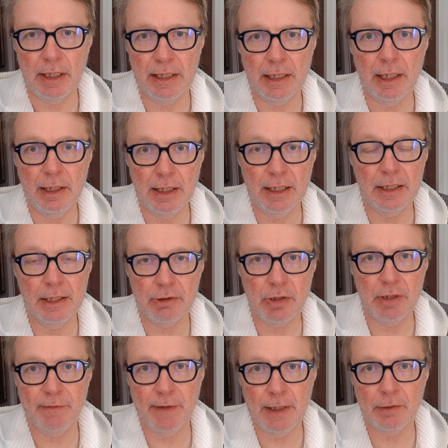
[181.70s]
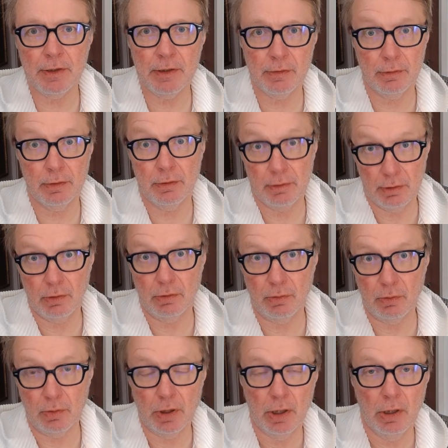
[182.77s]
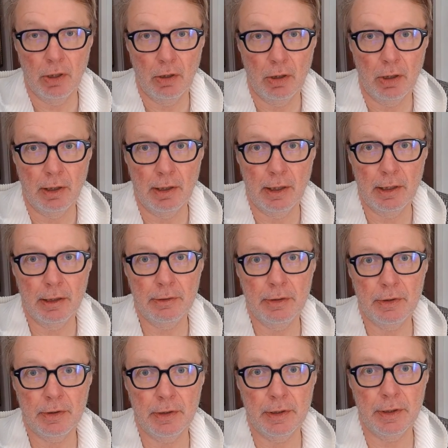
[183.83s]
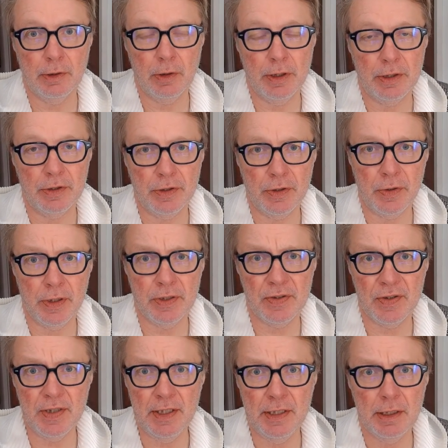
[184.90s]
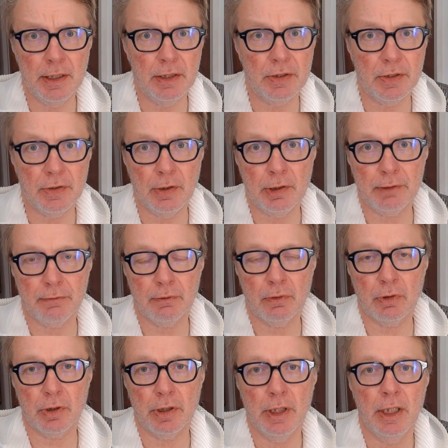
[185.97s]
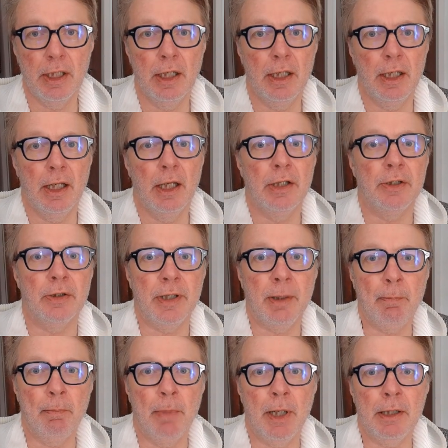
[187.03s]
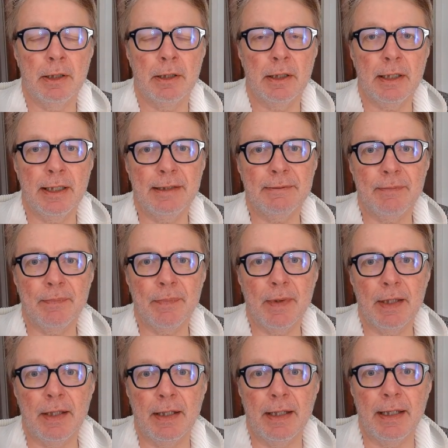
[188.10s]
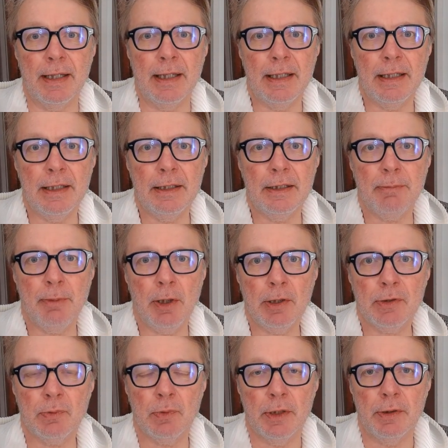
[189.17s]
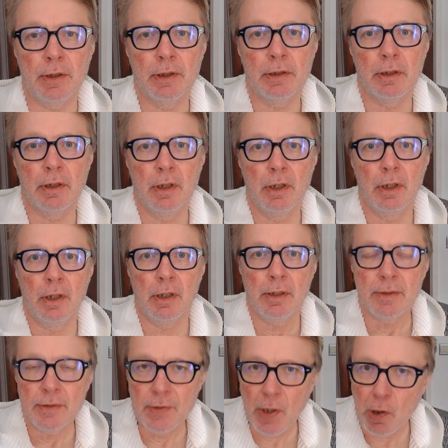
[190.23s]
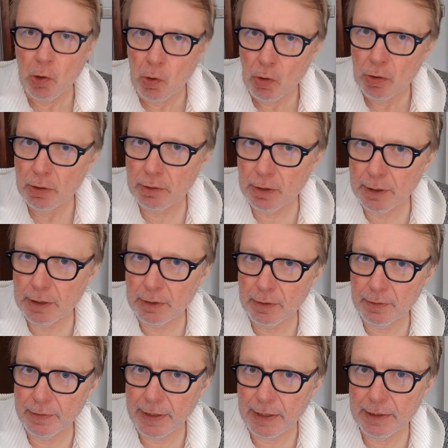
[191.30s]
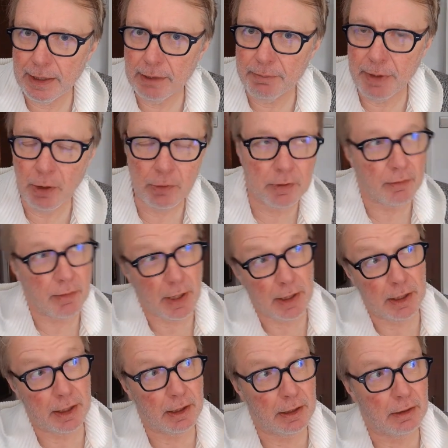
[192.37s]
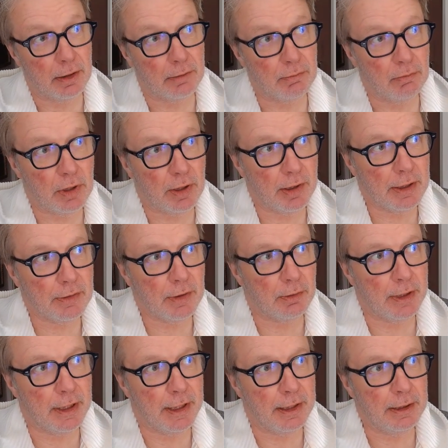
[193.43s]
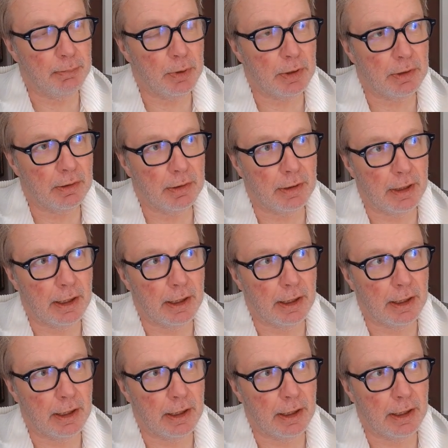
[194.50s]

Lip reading: I literally found this, and as you can see, it just asks for your number and a password. So that led me on to thinking, well, that's okay, but